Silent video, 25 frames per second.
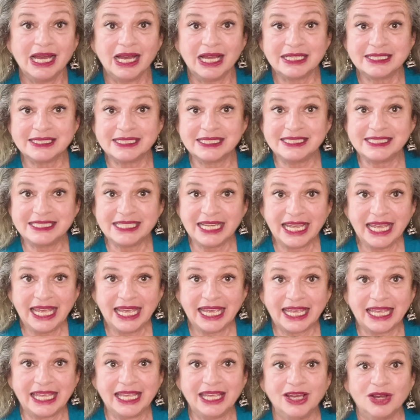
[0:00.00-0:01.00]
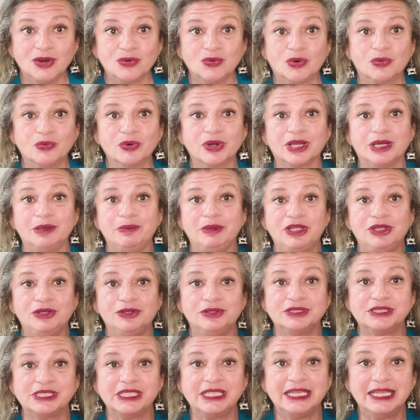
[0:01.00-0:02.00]
Today, what we're going to be
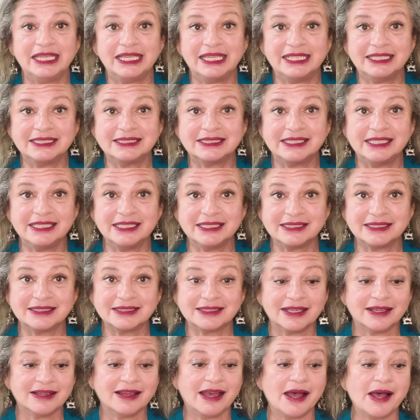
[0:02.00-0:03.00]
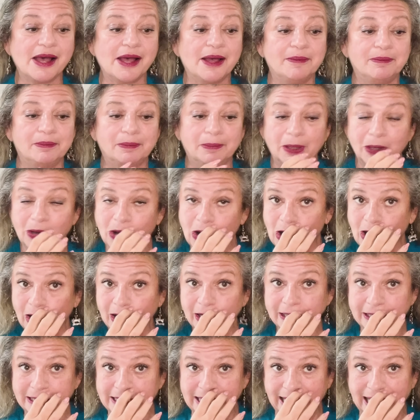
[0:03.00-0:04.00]
using is this
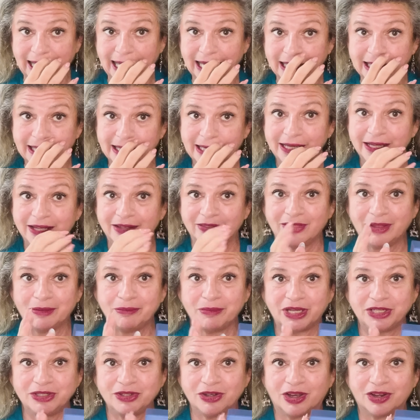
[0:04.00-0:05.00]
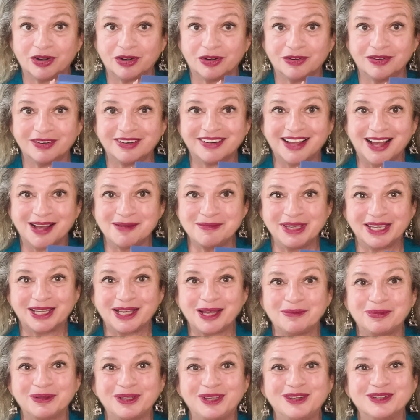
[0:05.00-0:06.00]
card deck that my daughter got me a
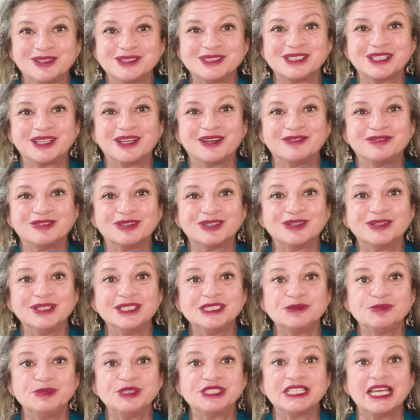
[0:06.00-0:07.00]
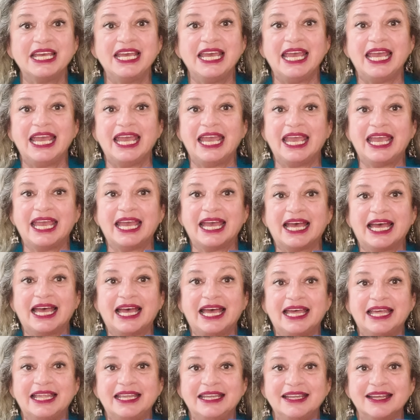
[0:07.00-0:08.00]
couple years ago for Christmas.
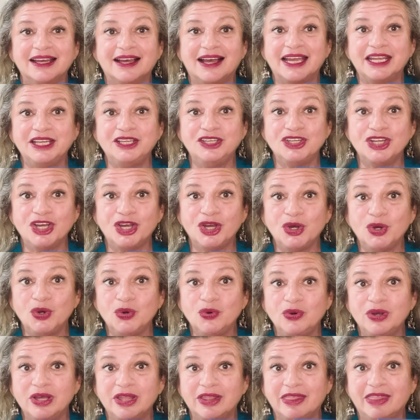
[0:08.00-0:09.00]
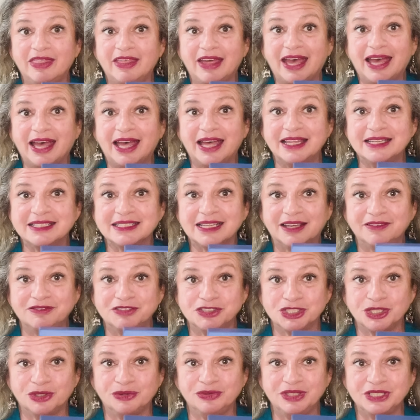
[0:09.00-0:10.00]
And I know that I've
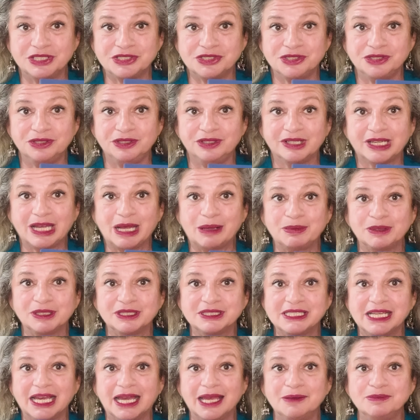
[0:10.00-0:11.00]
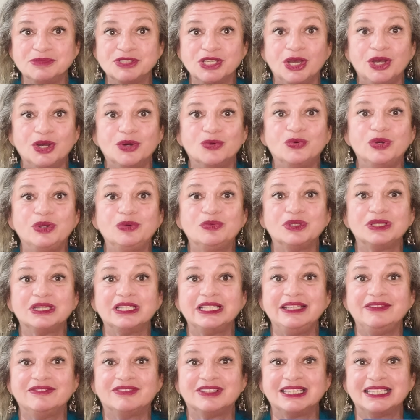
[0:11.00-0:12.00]
shown this to you a couple of times. We will
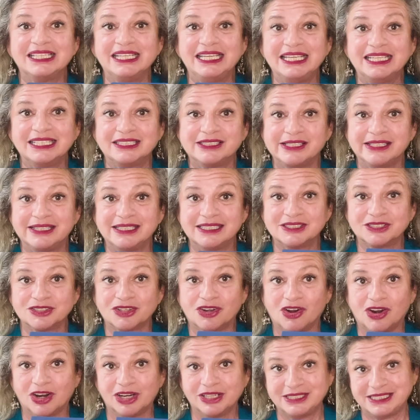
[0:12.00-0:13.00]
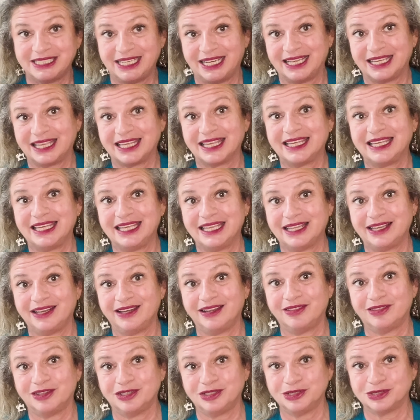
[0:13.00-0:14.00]
leave a link to this card deck in
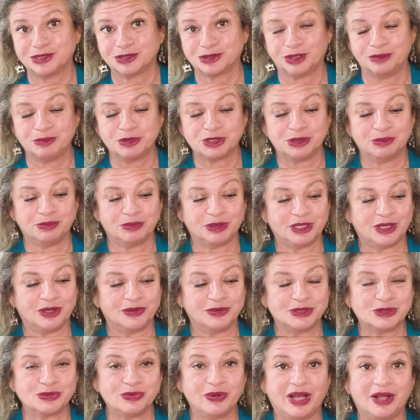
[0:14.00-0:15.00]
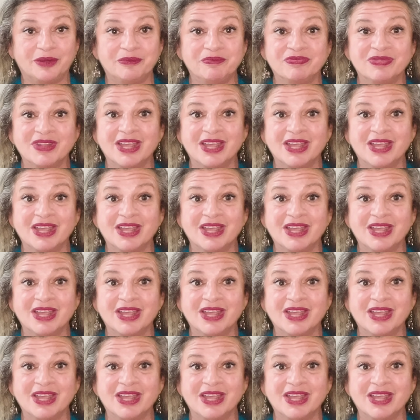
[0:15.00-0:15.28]
the description below as well.